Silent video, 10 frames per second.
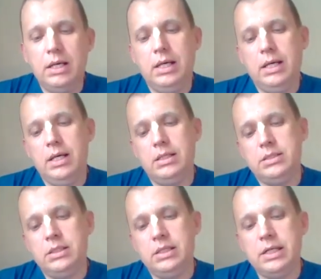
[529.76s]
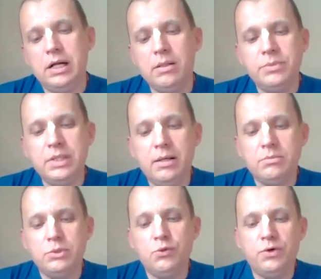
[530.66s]
and help them
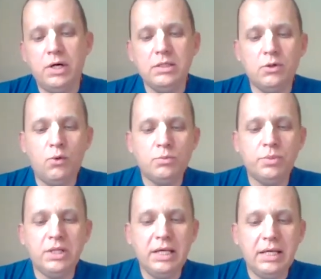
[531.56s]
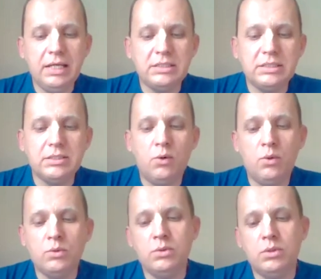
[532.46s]
to find own place
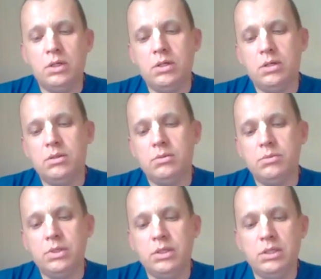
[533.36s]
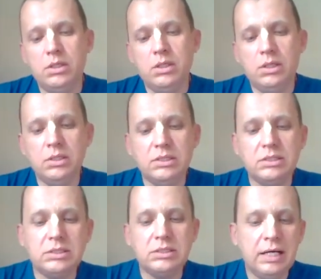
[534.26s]
in the
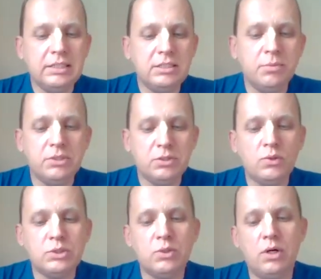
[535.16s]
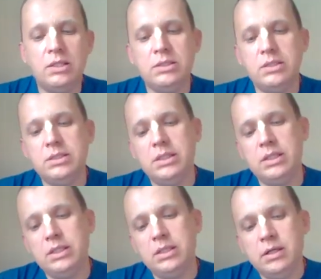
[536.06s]
society, but also under
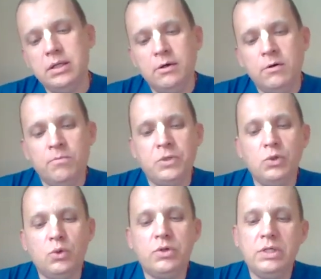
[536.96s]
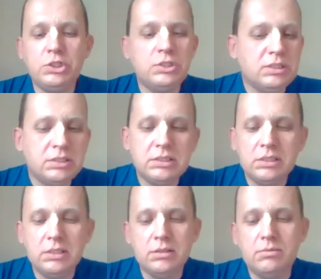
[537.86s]
the, you know, Krishna's,
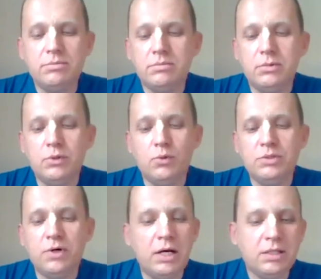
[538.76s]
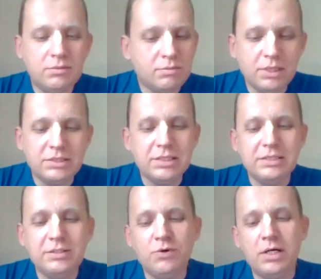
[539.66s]
you know, divine, let's
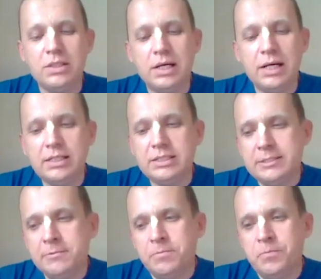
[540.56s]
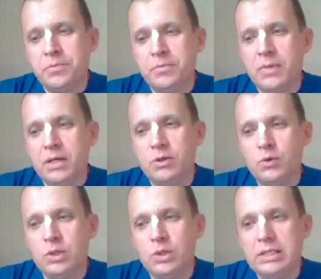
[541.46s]
say, divine light. You
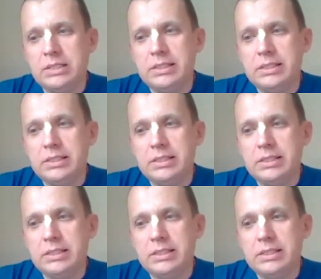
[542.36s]
know, like